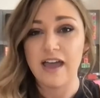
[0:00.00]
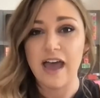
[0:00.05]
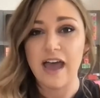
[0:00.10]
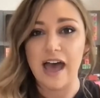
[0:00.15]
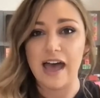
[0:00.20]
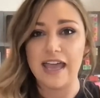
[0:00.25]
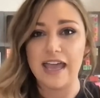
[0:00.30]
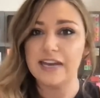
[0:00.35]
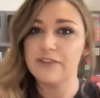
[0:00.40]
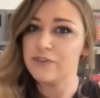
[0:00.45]

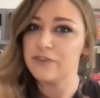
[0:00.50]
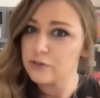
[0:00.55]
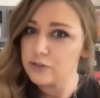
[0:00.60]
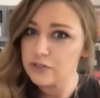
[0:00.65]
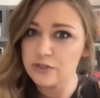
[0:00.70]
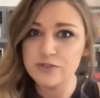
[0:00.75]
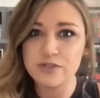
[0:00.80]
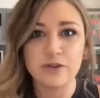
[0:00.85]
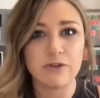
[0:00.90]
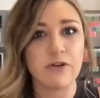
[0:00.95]
And if you're
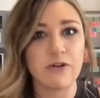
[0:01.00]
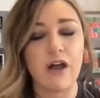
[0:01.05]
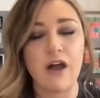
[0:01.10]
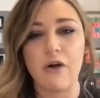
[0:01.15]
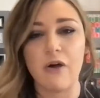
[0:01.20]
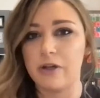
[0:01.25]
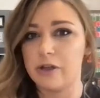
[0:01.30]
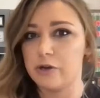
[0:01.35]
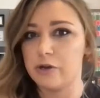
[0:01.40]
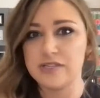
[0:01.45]
new to Grow
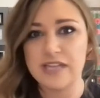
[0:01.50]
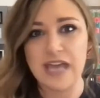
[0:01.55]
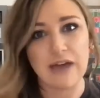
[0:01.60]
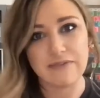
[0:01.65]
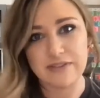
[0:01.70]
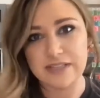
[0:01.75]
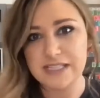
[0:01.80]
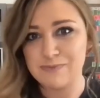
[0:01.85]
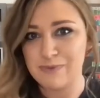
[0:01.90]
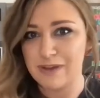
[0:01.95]
or you just
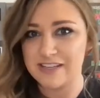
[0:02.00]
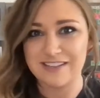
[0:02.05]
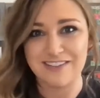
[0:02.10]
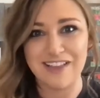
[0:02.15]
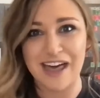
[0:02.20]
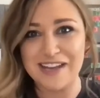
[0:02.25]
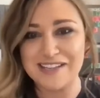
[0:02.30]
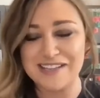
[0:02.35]
haven't spent a lot